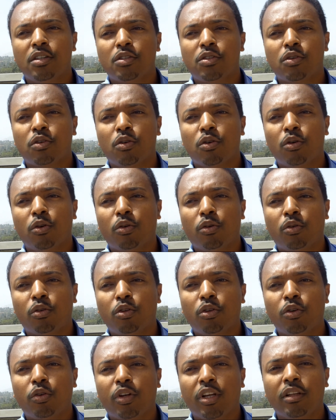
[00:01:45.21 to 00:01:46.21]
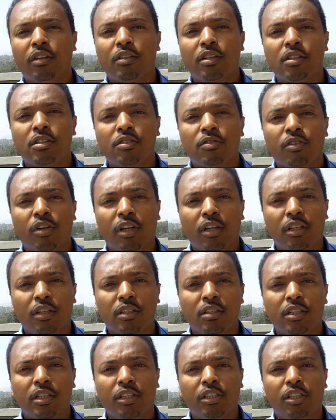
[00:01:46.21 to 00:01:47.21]
So during this
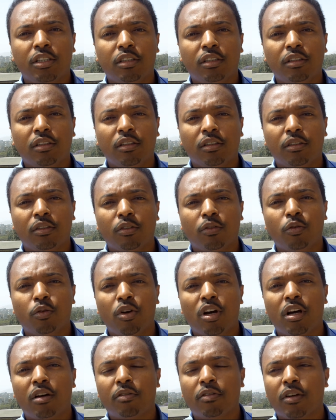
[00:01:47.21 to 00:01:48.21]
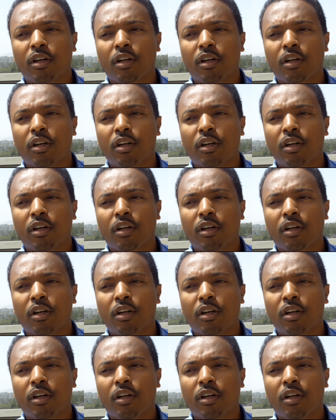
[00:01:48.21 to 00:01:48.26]
training session, we